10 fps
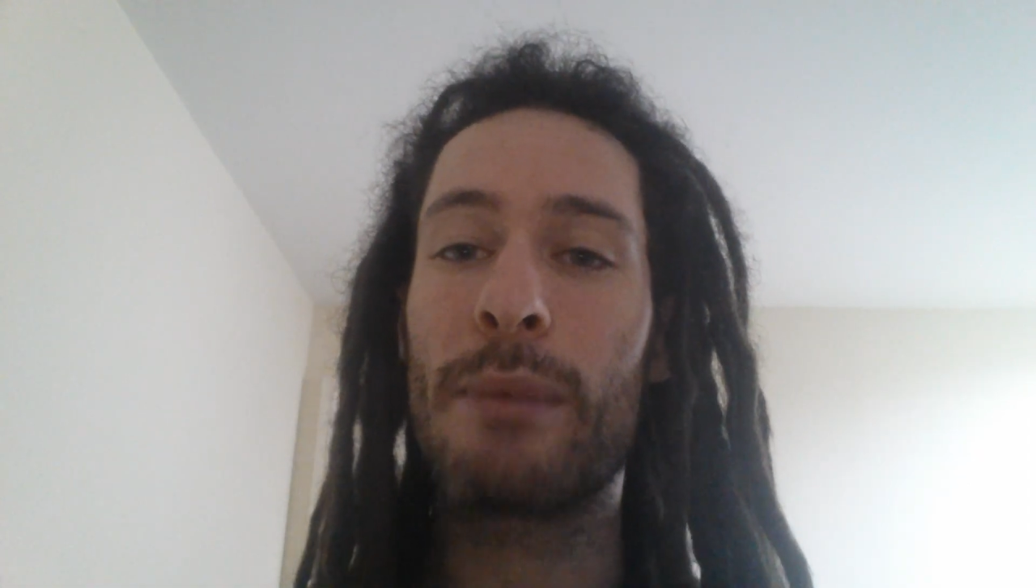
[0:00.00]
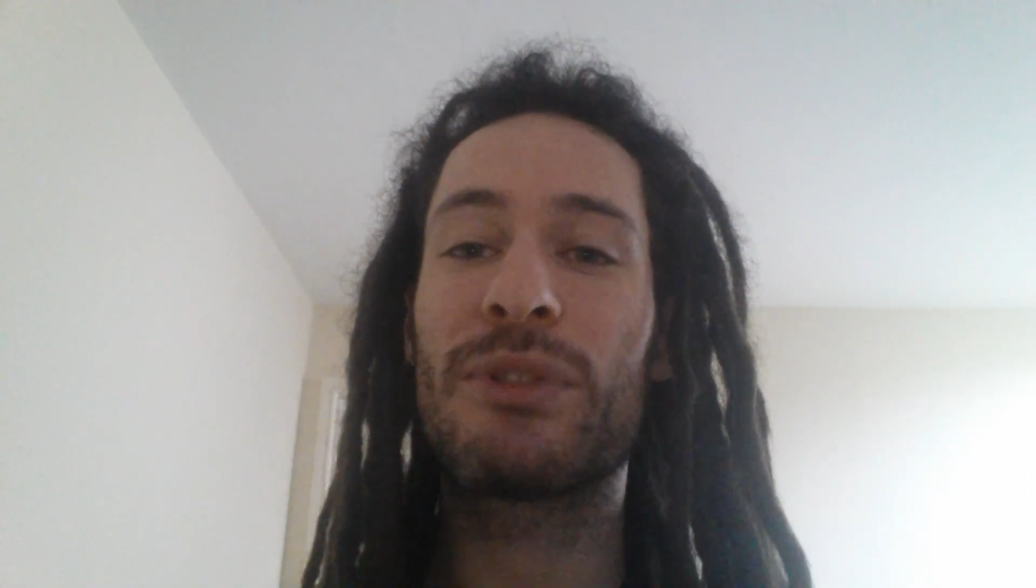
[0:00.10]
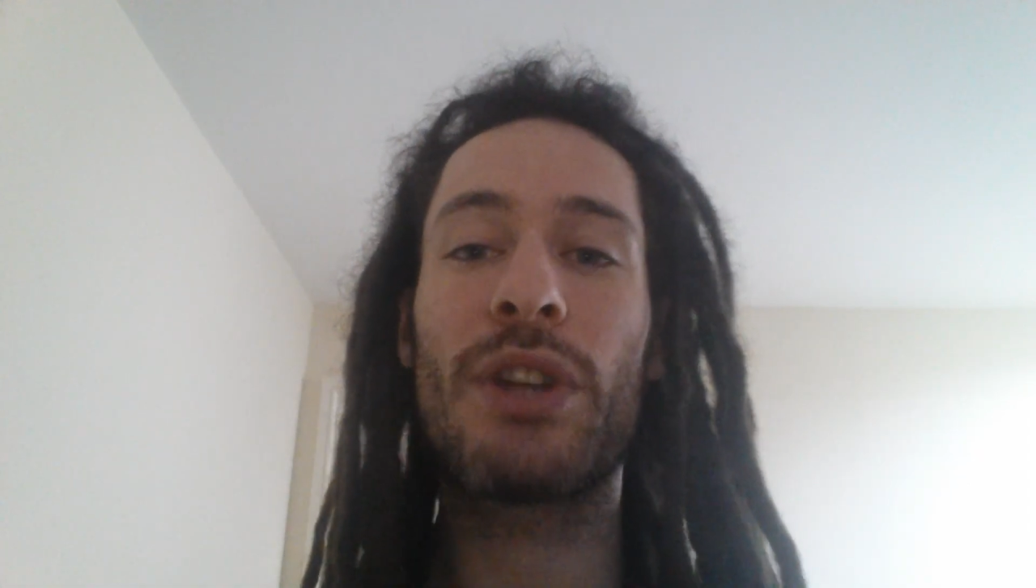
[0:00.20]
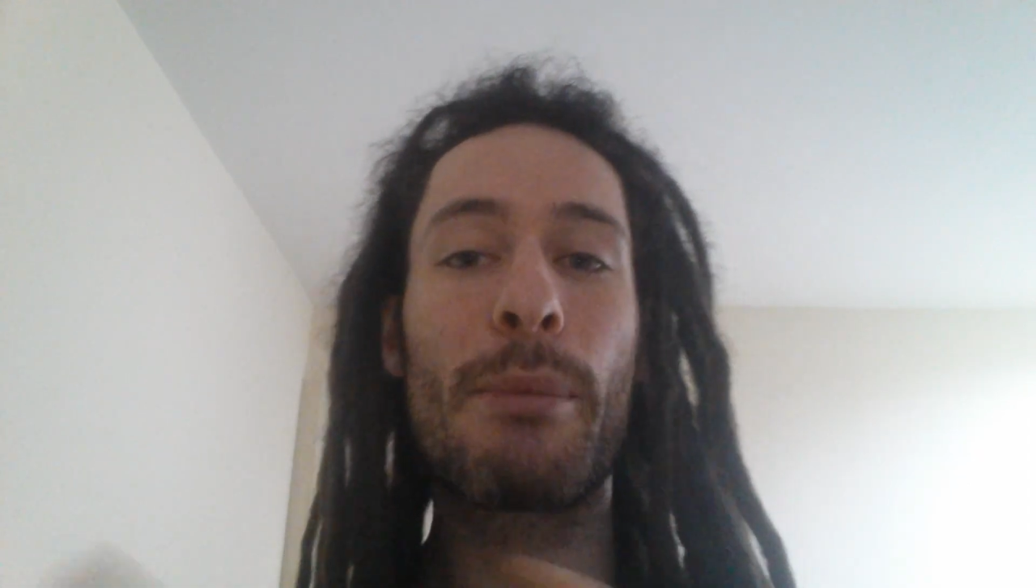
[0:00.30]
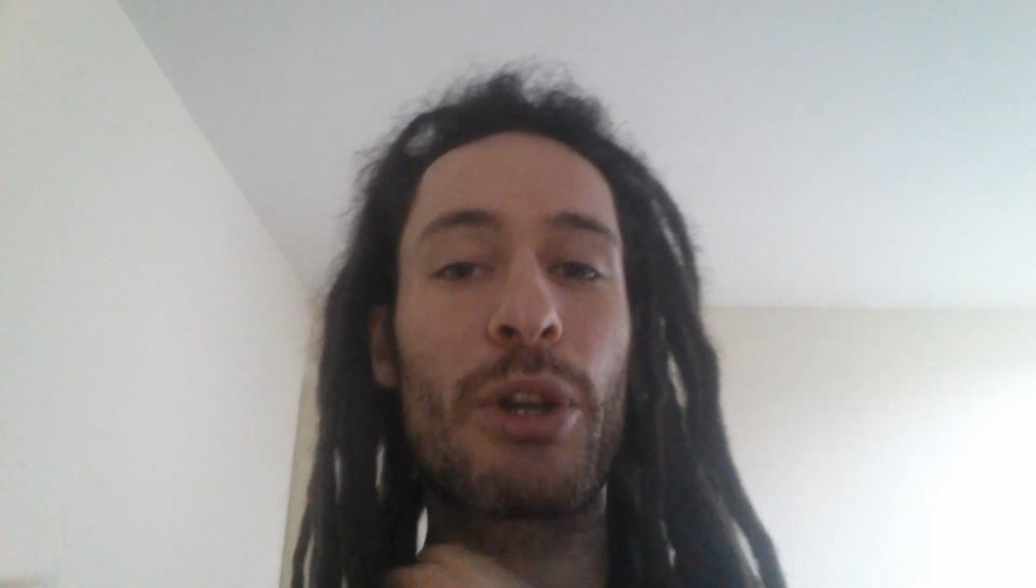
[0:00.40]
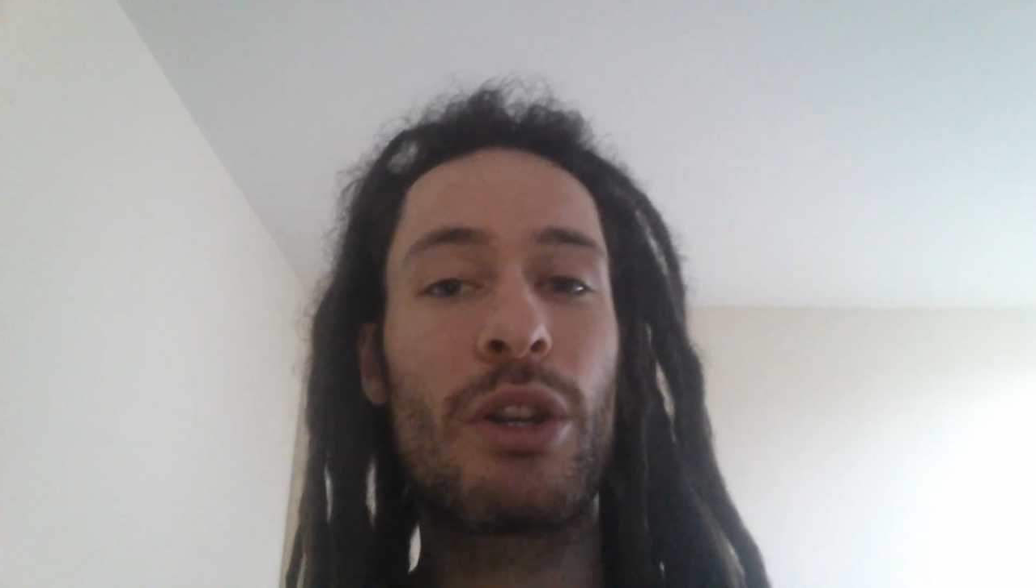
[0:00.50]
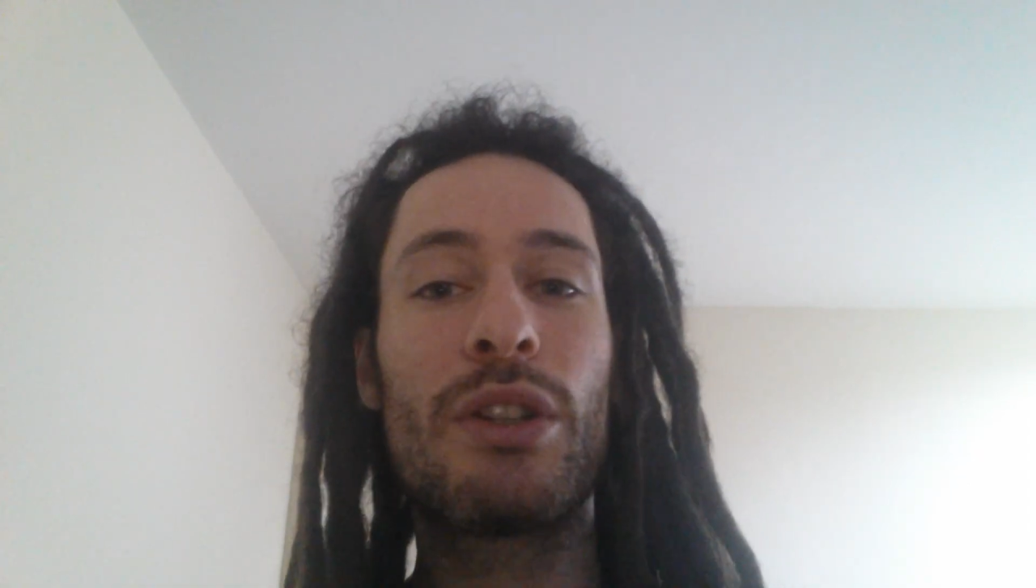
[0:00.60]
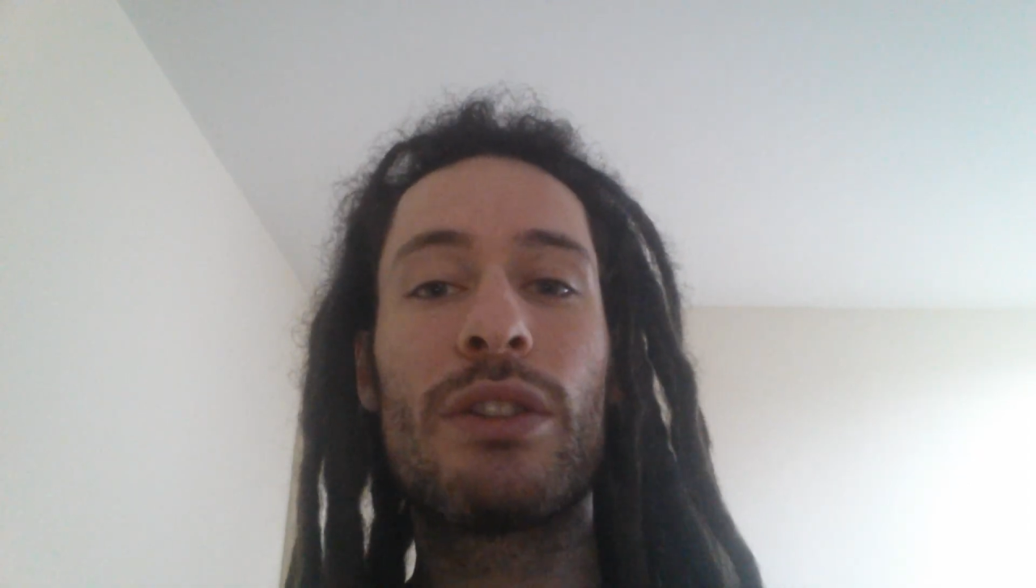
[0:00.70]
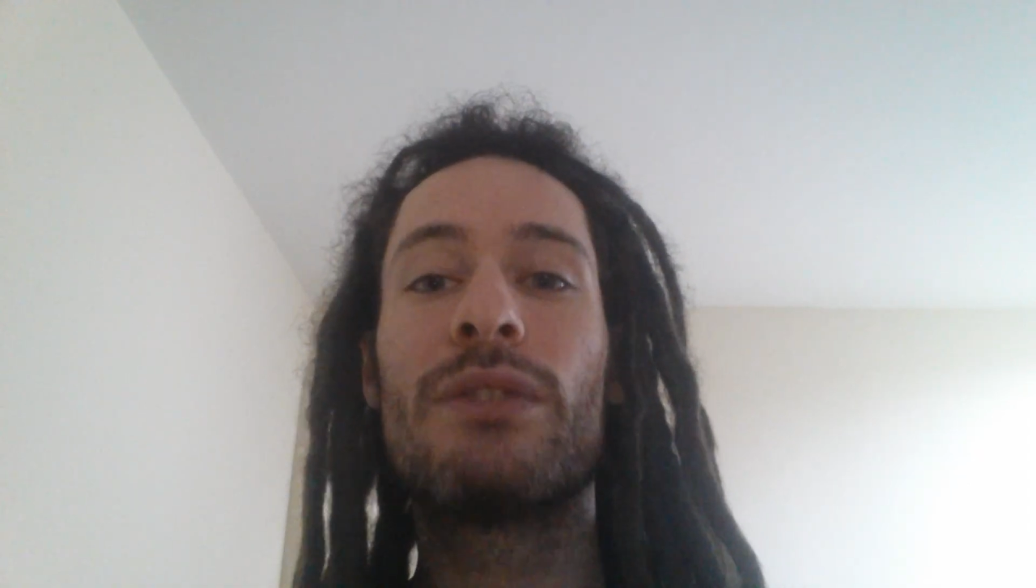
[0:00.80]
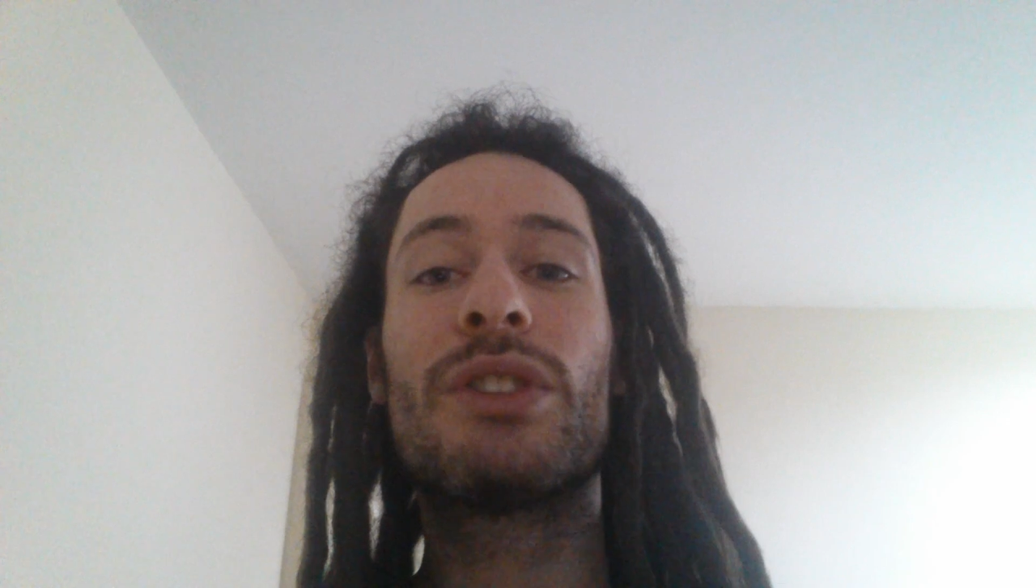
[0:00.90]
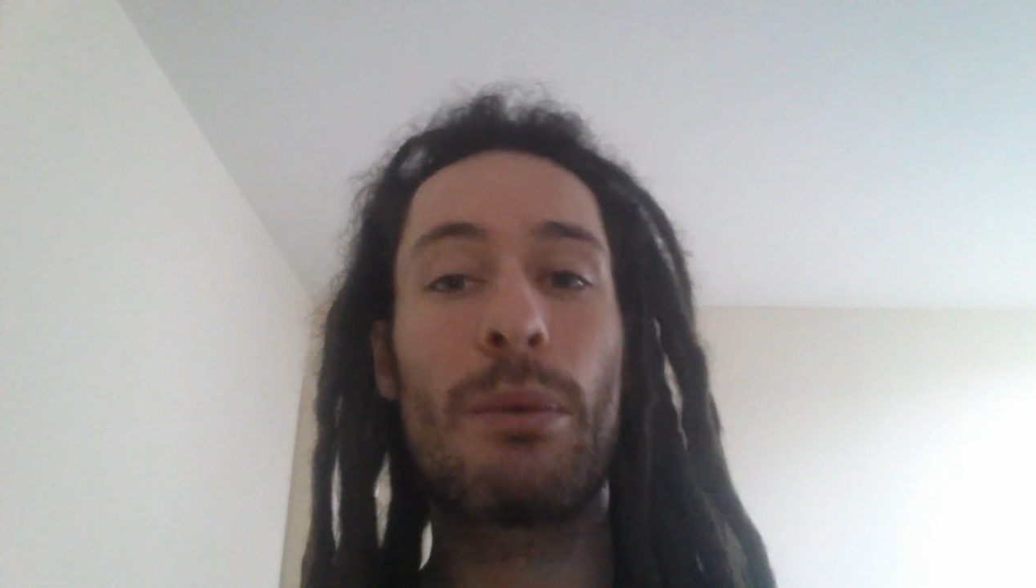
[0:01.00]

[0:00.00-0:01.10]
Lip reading: Some are good,